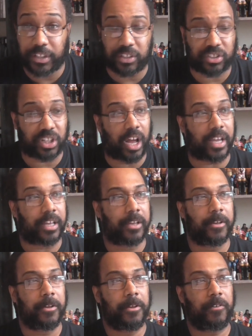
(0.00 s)
Just like,
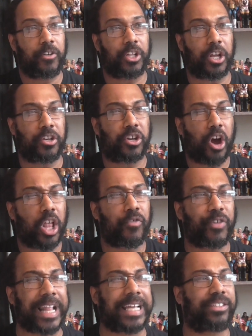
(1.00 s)
you know, you kind
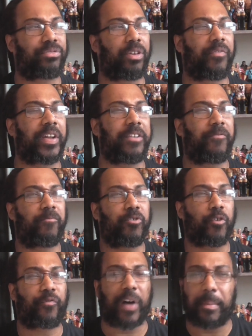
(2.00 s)
of relate to it if any of
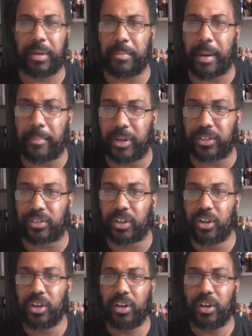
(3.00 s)
your family members,